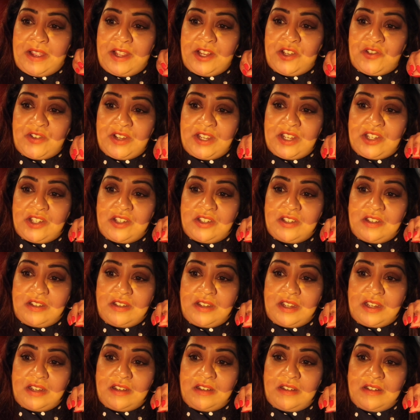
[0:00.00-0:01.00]

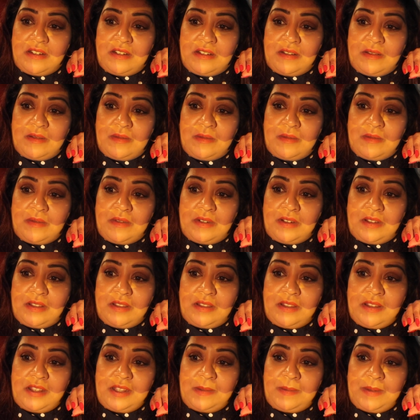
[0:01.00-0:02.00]
hydration. And
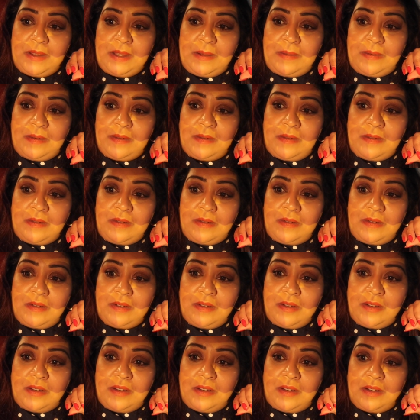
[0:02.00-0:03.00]
are these people
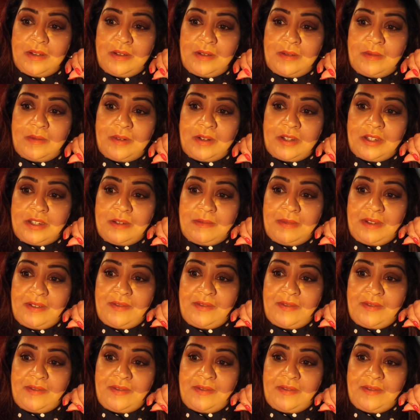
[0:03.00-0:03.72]
watching